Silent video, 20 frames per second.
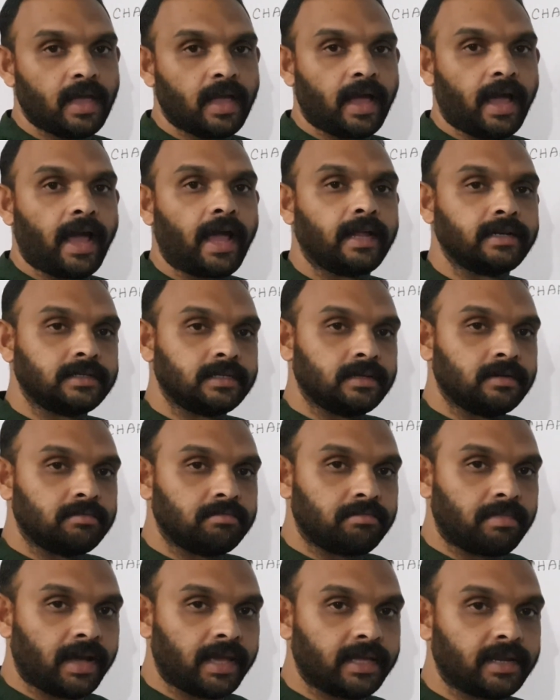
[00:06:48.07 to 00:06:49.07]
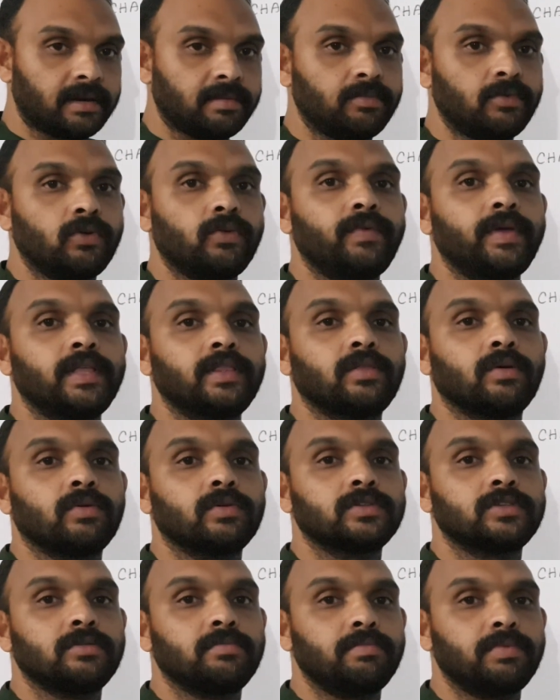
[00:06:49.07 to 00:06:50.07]
And by removing
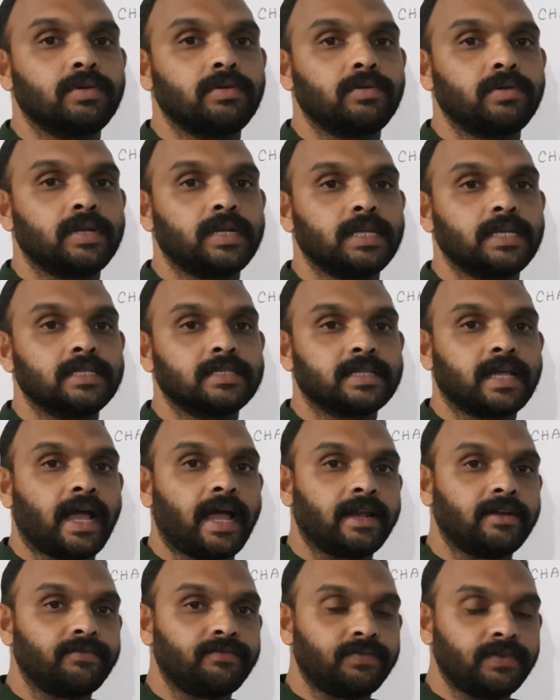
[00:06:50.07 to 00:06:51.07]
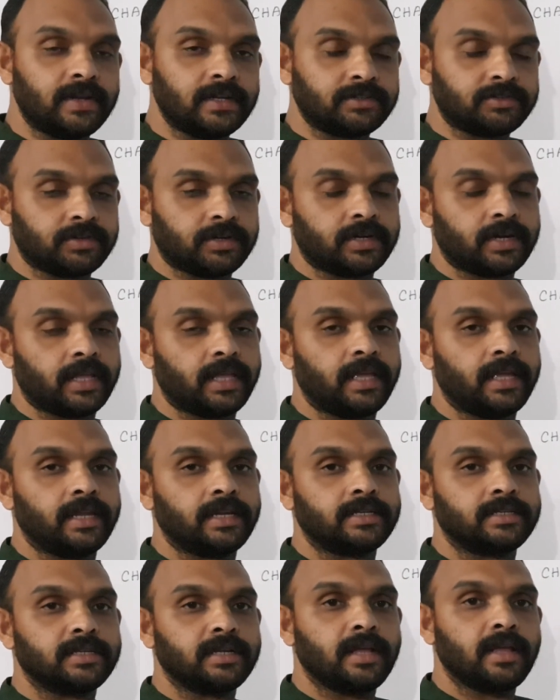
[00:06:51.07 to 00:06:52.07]
those impurities and filtering
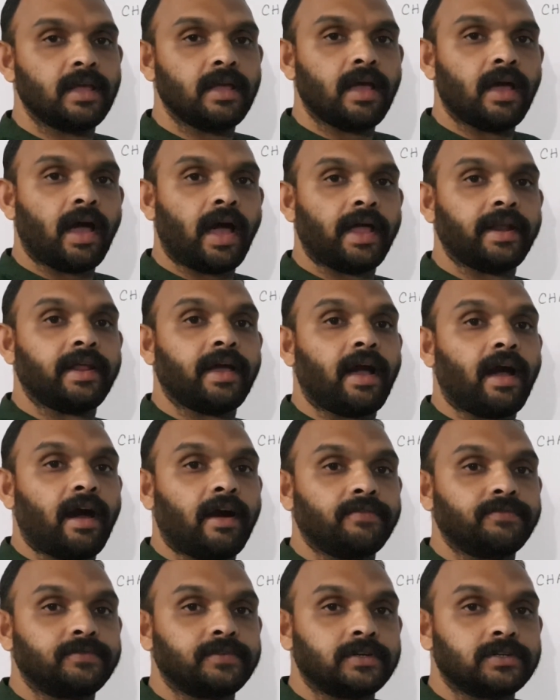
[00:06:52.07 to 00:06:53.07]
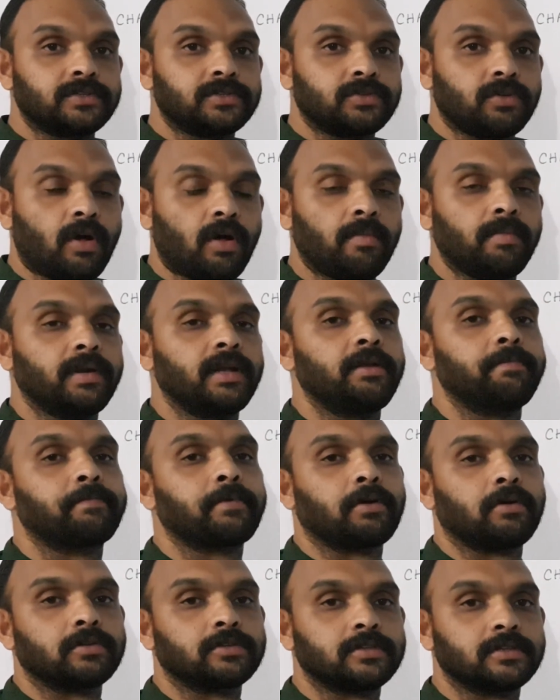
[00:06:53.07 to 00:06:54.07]
it, and after so many
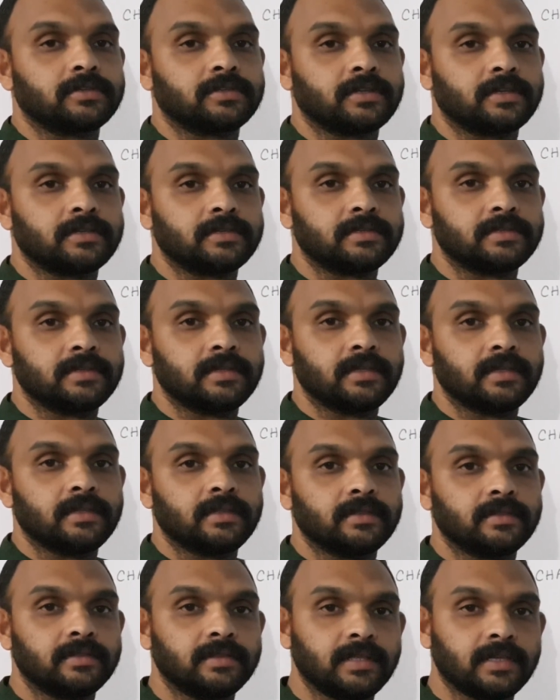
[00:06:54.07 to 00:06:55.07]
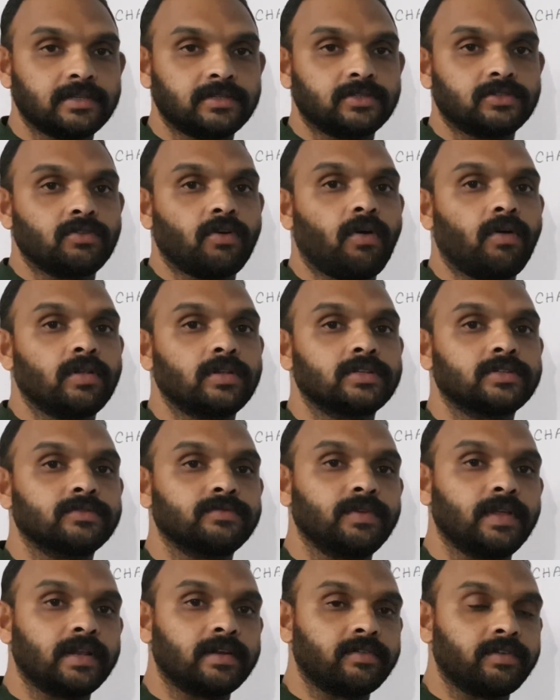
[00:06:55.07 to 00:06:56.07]
processes, this salt
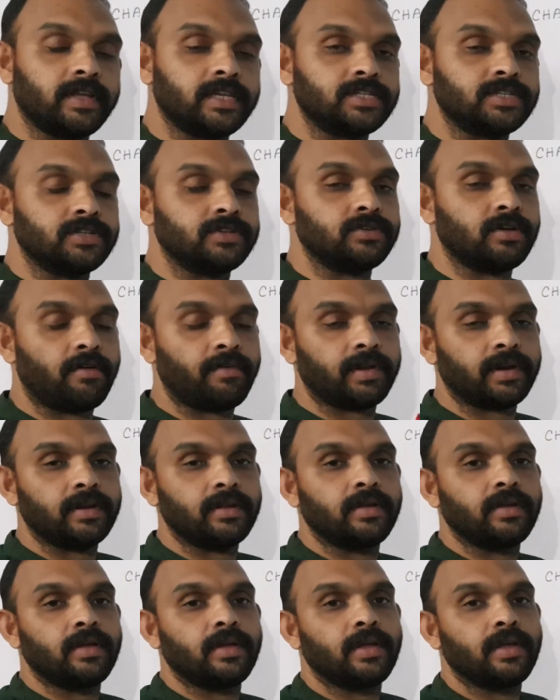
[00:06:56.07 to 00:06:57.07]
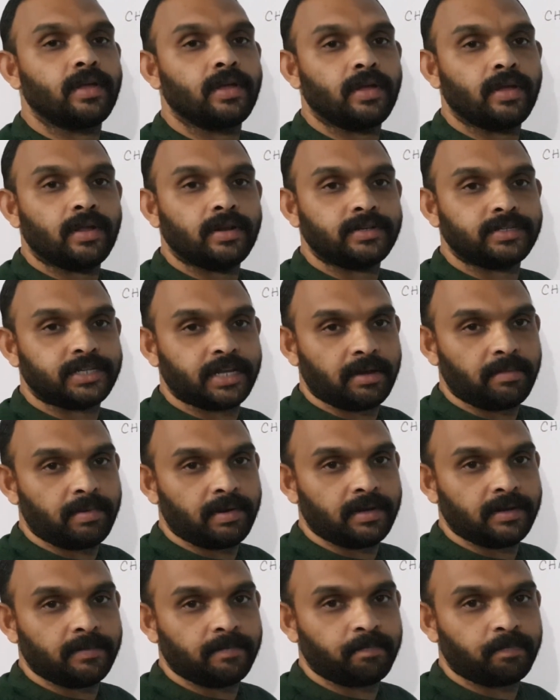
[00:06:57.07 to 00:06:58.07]
will reach in our
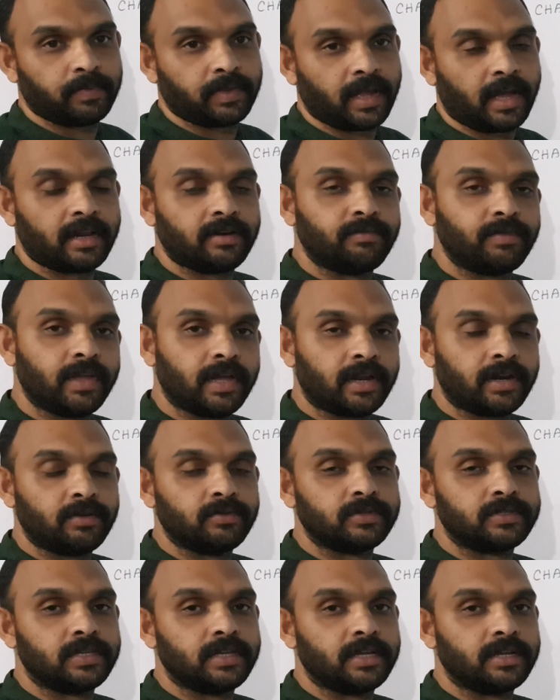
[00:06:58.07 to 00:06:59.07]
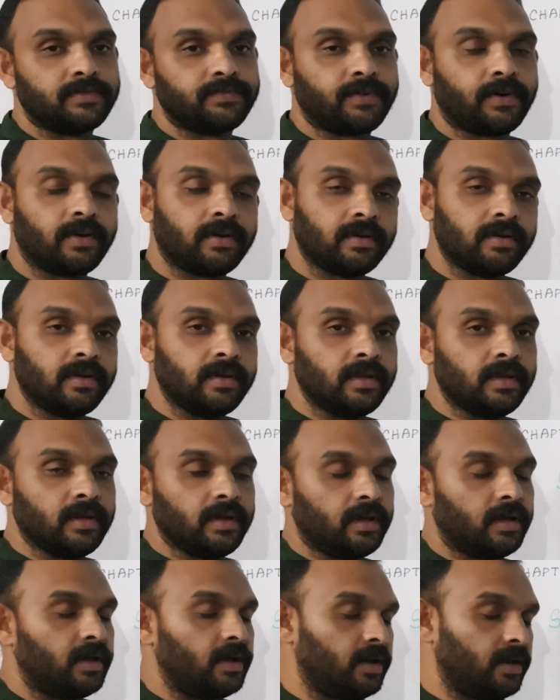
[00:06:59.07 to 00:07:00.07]
table and we are using it for
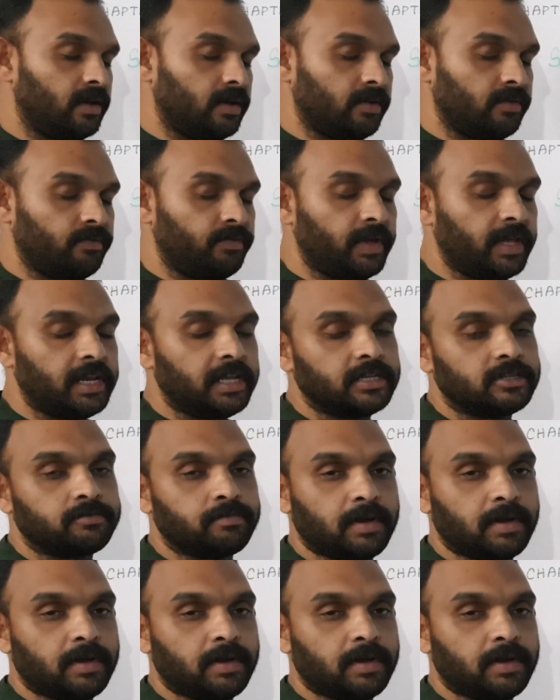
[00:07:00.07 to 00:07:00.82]
various